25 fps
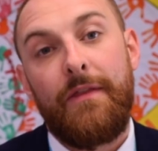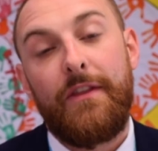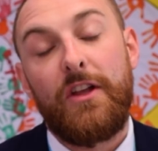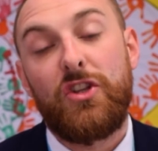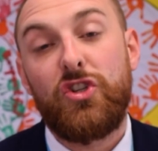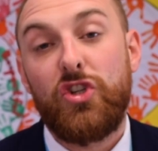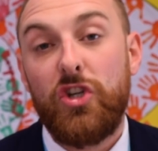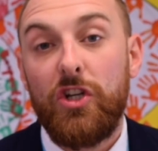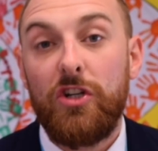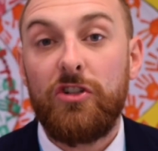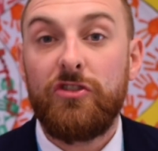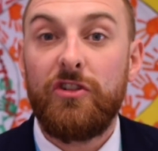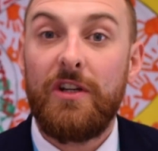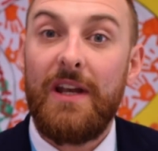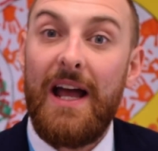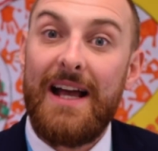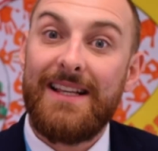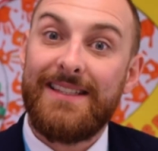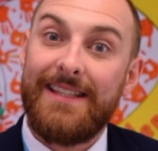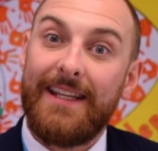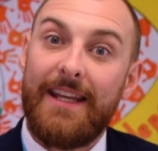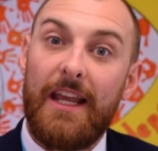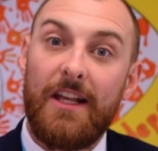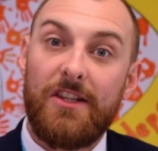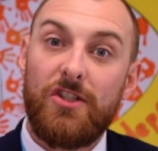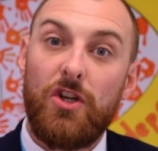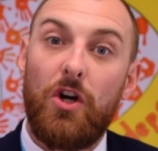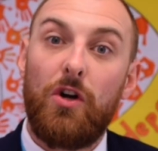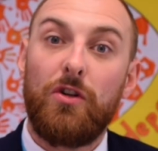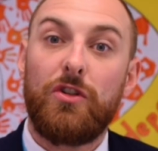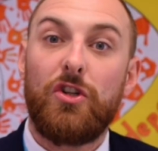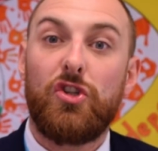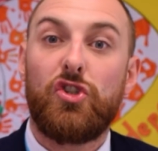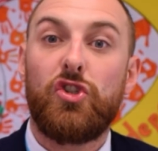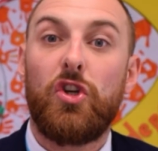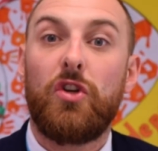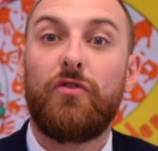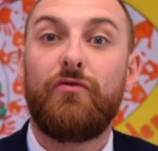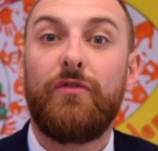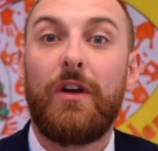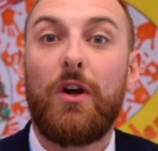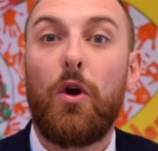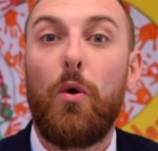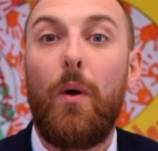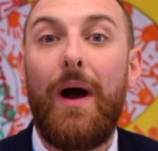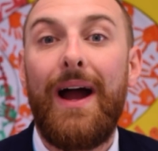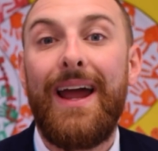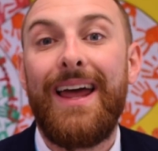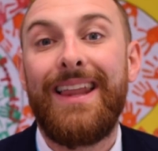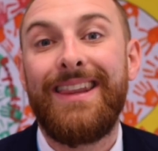The children, as they get older, should
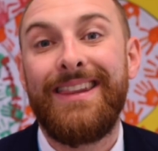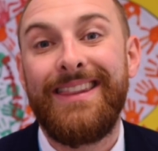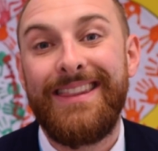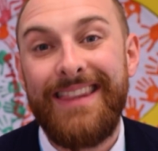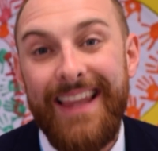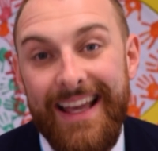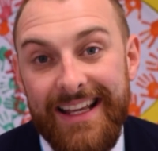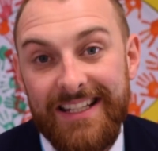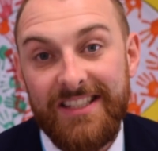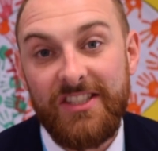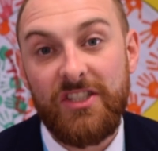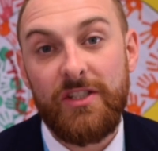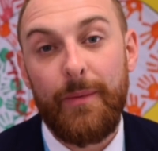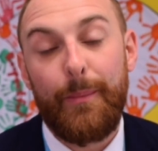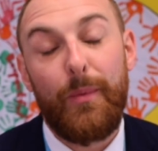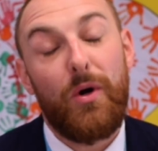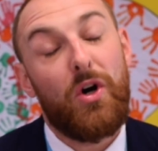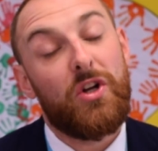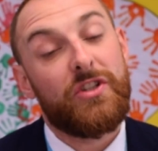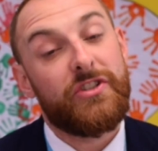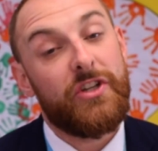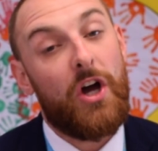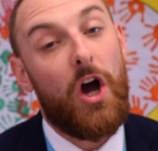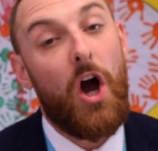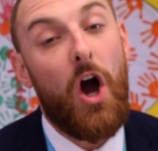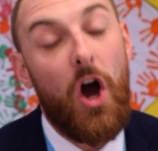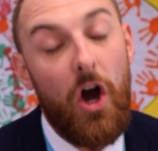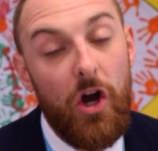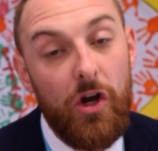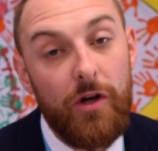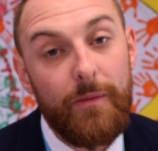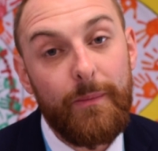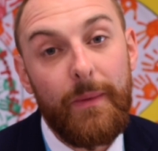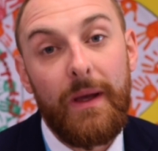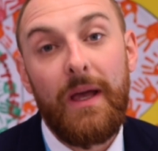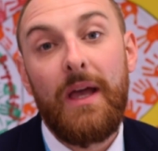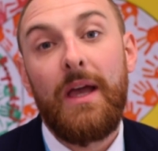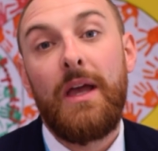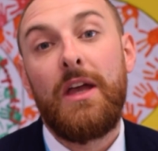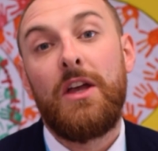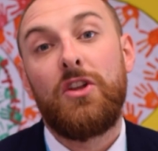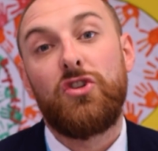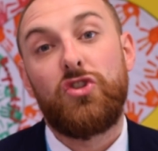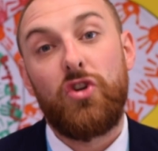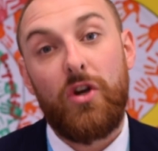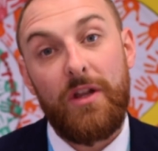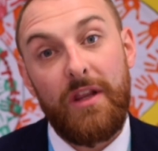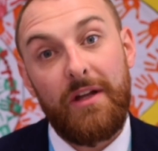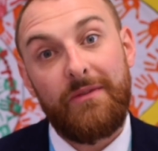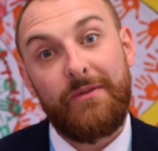require less support at home
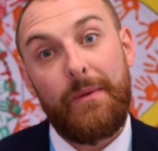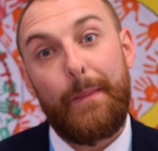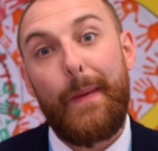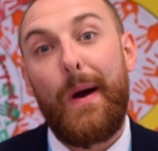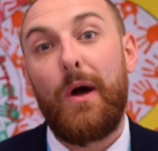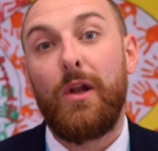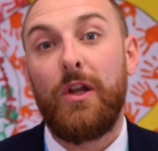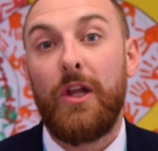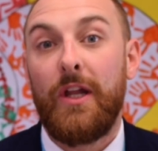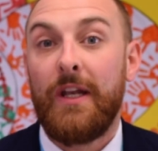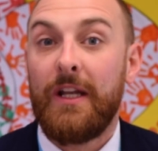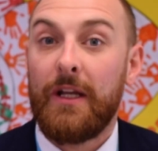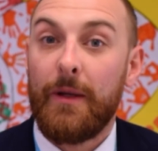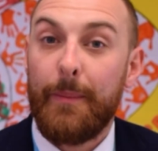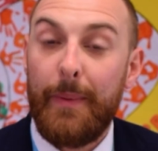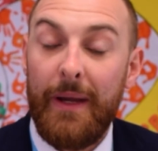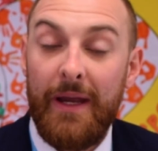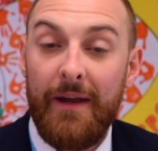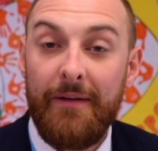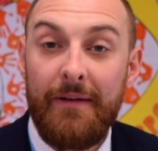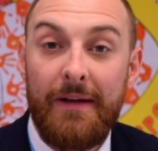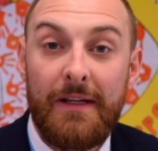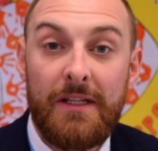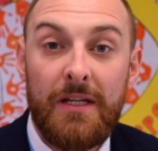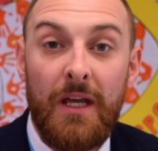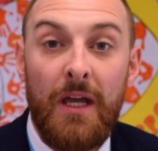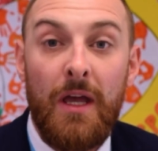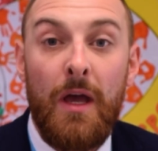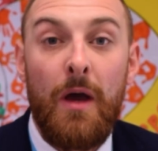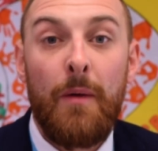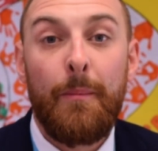during the remote learning period,